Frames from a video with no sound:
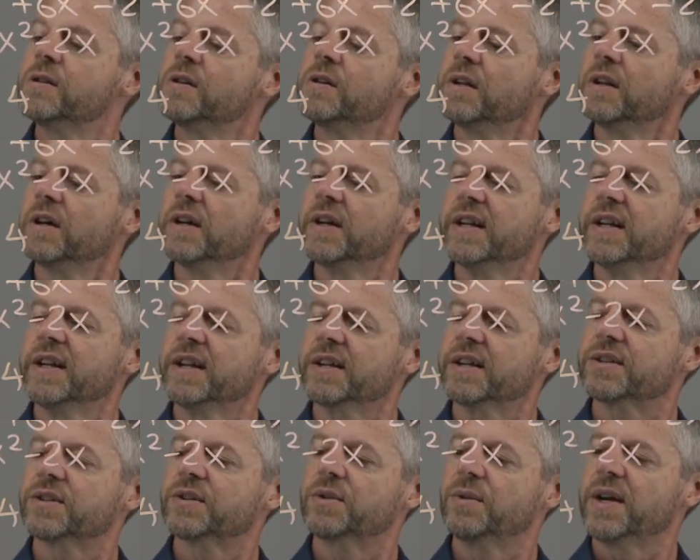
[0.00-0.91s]

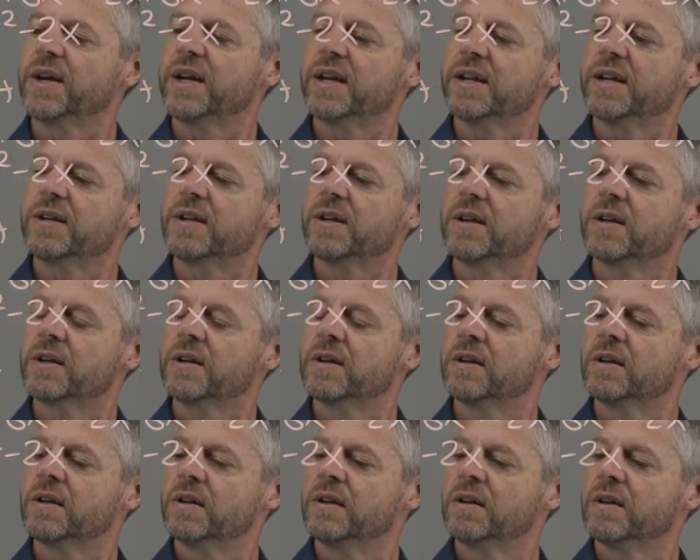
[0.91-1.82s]
9x squared
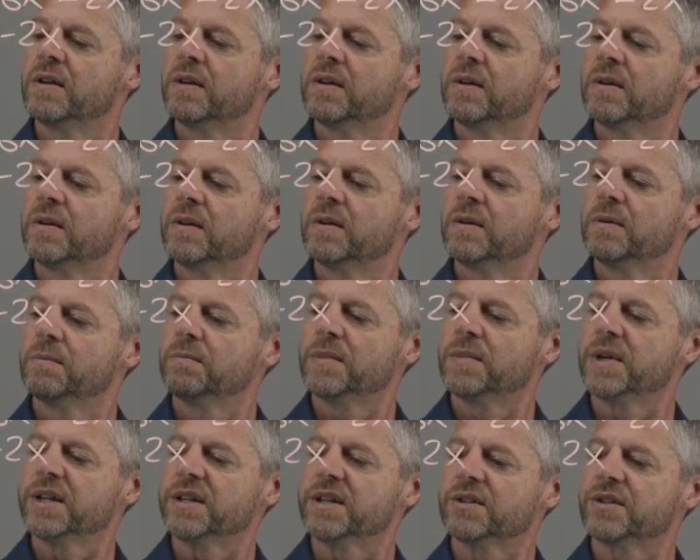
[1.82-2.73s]

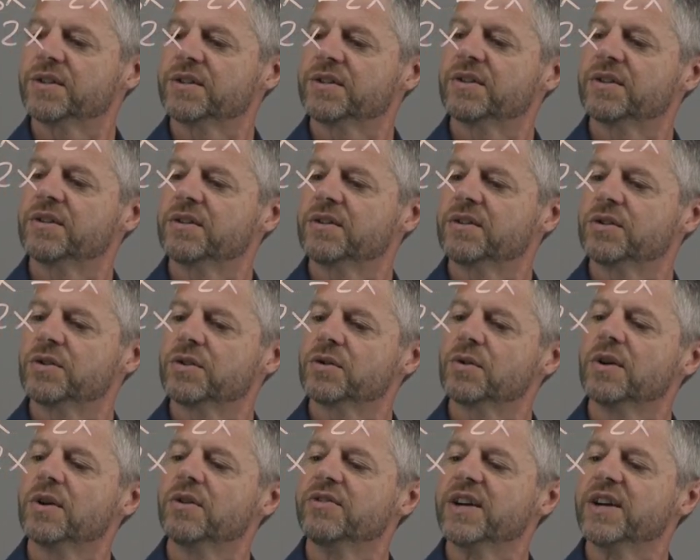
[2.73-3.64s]
minus
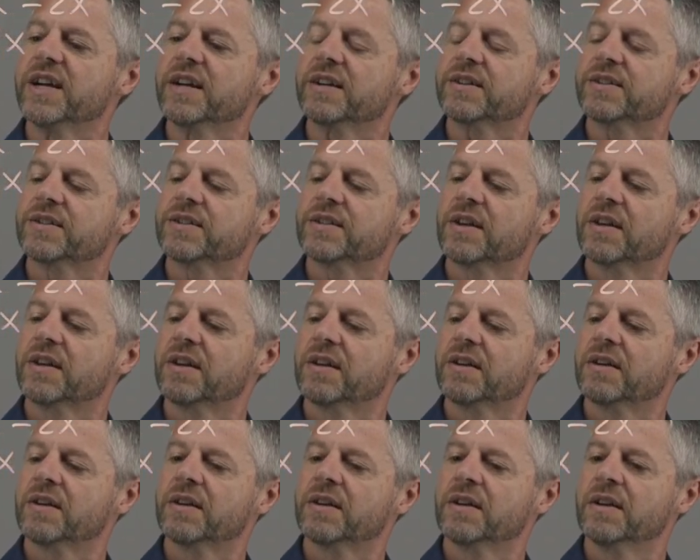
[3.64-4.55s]
12x
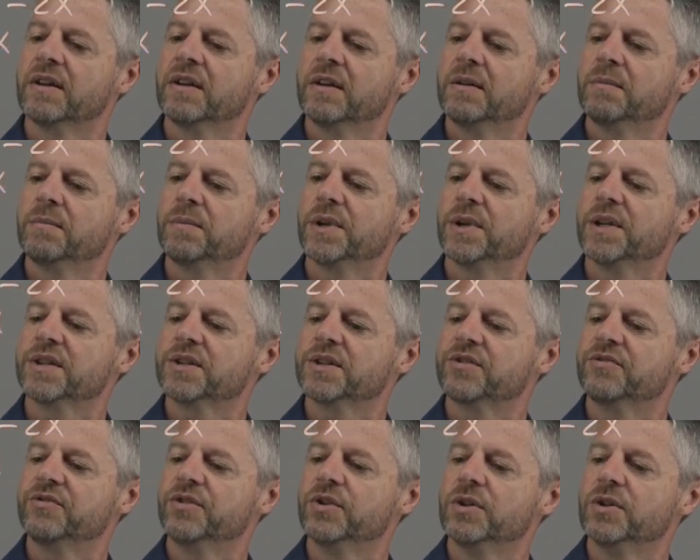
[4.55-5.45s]

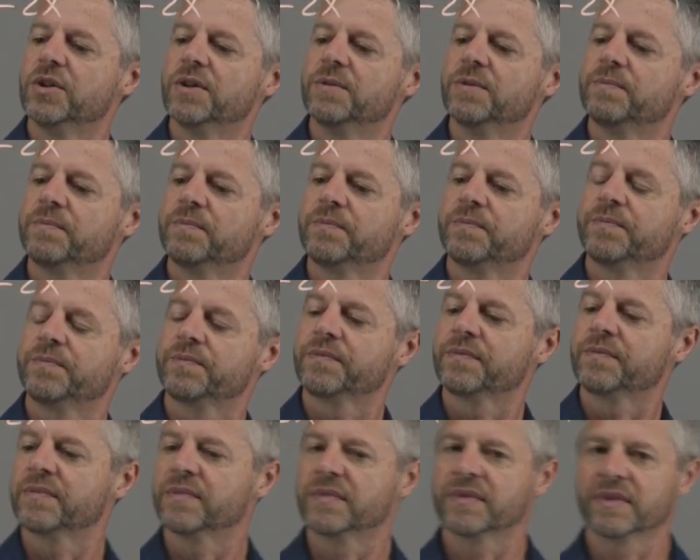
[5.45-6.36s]
plus 4.
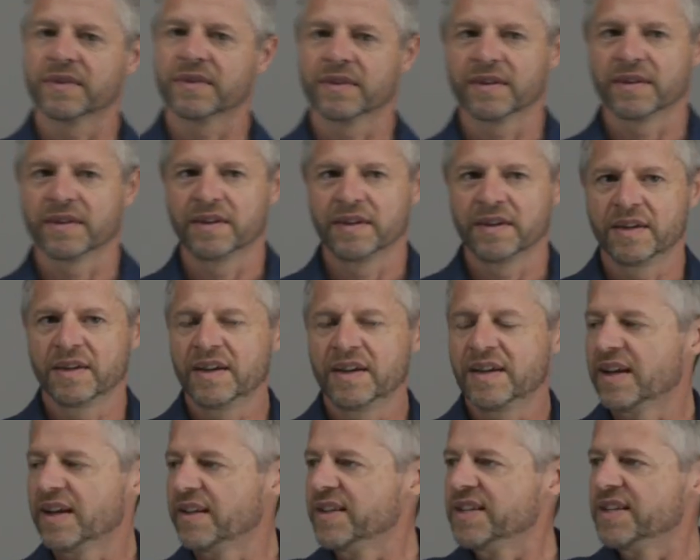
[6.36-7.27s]

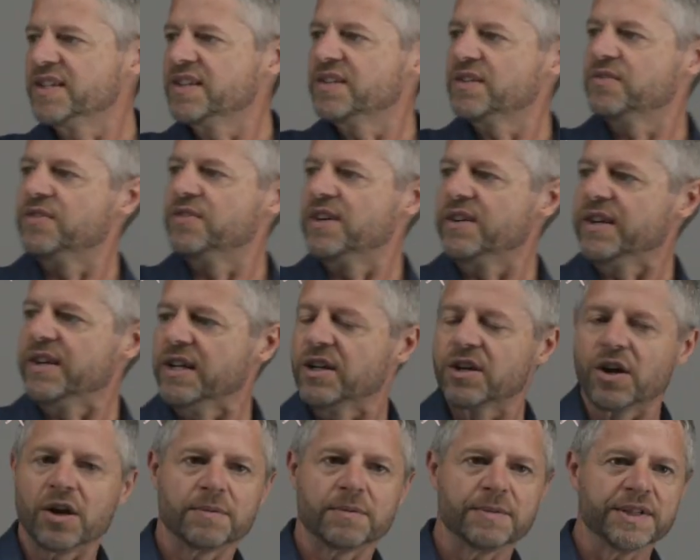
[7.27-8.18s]
And this is a very
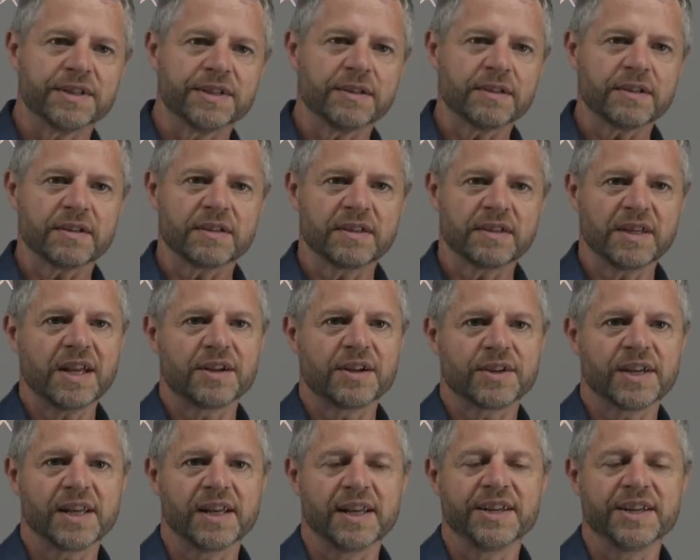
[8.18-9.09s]
common
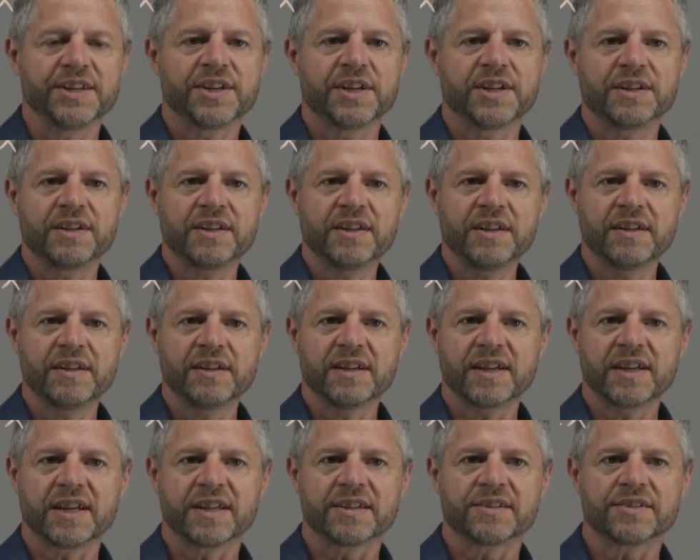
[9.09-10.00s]
calculation,
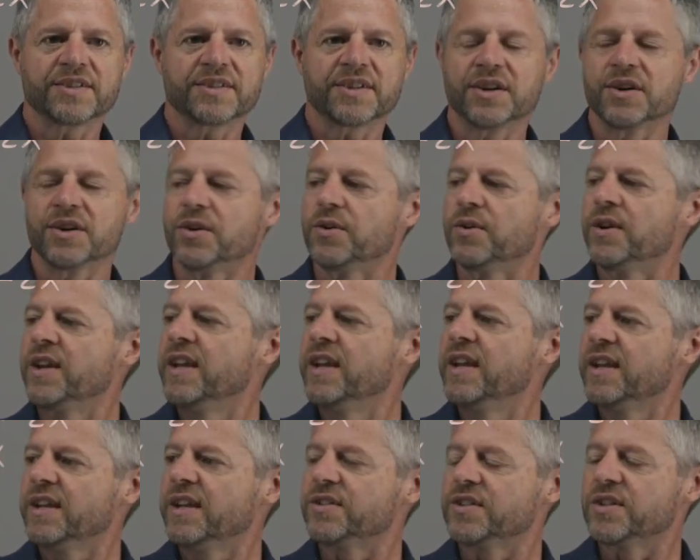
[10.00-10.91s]
and so
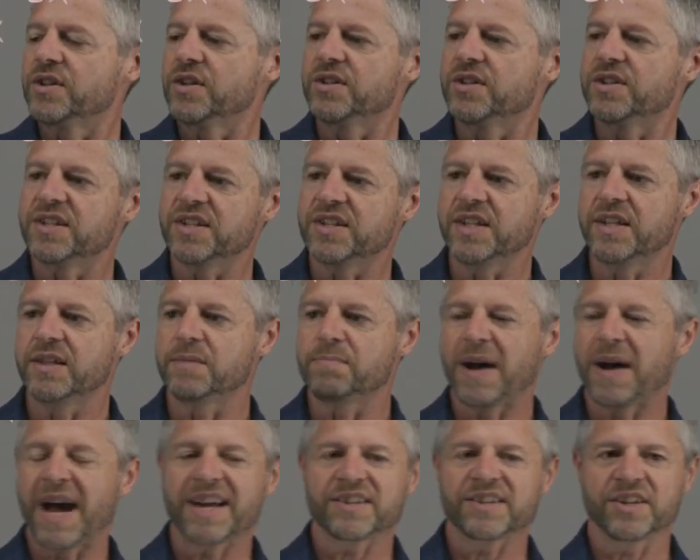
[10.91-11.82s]
it's good to see the
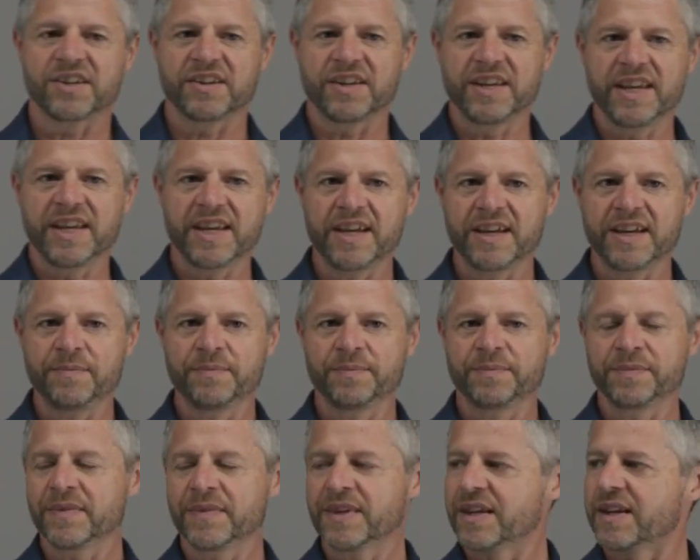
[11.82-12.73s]
pattern here
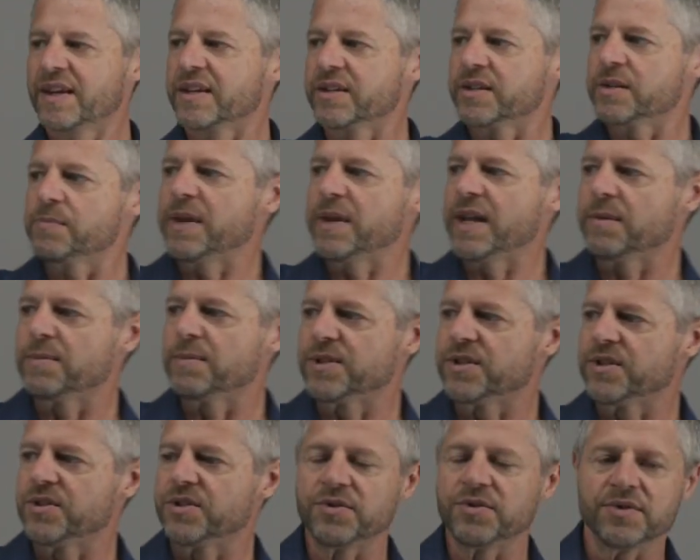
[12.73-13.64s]
and to be able
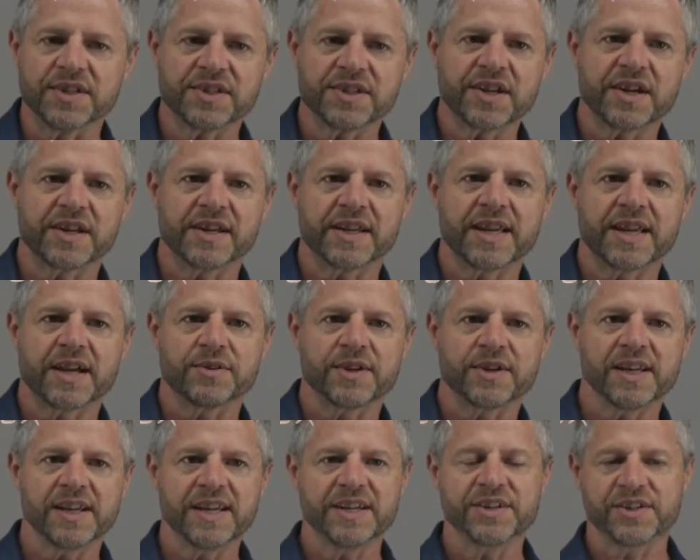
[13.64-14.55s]
to do this kind of
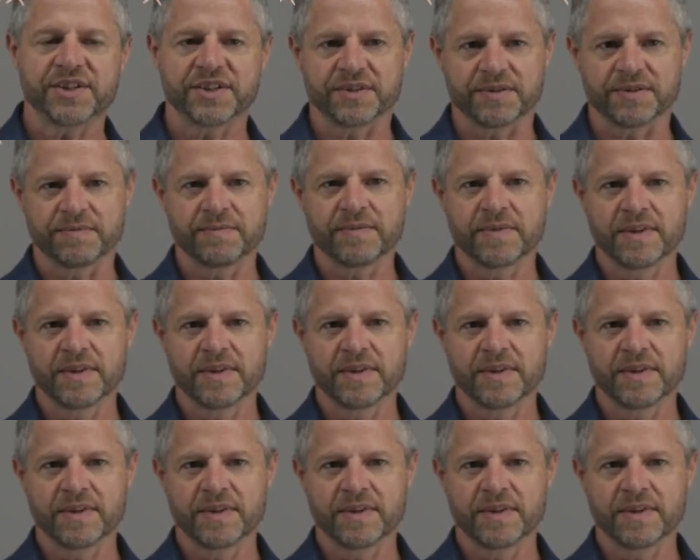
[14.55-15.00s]
calculation